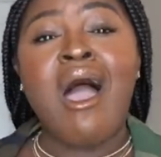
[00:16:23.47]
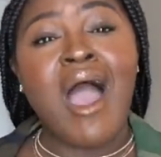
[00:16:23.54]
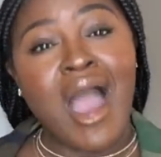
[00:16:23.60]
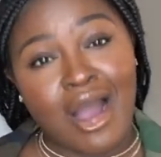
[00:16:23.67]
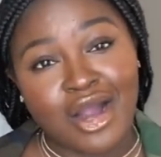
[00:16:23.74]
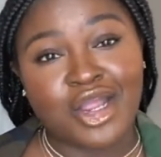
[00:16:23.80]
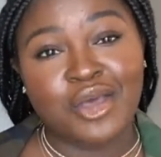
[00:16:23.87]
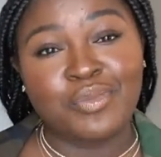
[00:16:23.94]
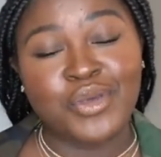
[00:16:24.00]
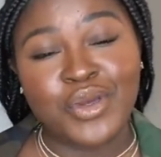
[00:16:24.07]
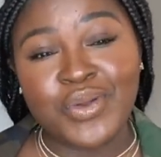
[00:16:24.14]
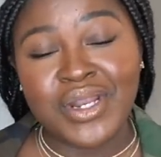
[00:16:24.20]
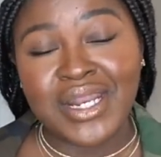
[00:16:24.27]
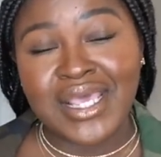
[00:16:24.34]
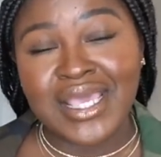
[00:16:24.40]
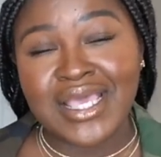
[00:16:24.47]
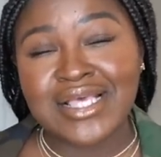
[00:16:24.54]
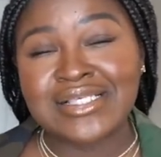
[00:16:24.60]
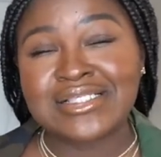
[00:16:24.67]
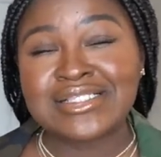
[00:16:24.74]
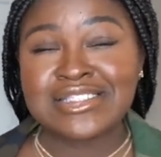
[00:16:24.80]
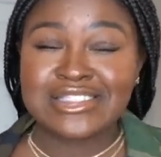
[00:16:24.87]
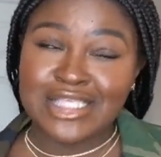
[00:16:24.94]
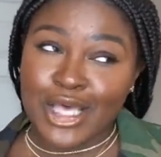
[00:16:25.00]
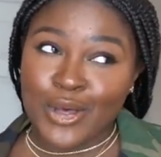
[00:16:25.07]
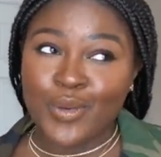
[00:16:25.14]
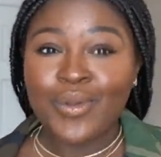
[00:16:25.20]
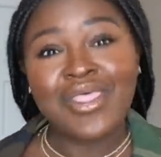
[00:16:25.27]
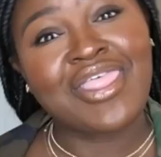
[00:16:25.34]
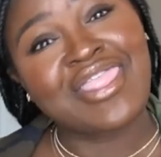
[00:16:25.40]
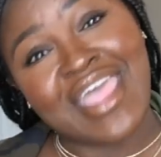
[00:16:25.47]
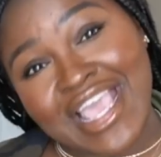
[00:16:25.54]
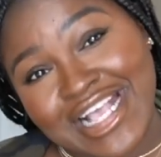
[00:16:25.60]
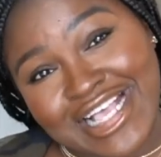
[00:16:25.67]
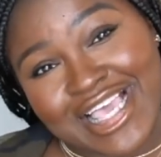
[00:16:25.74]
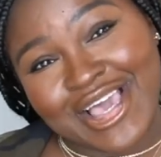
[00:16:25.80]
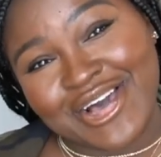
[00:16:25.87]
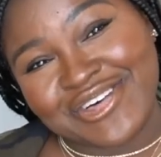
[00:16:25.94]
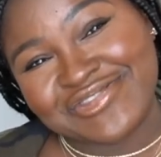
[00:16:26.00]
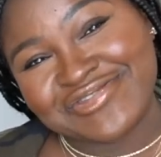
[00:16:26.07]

our community so thank you.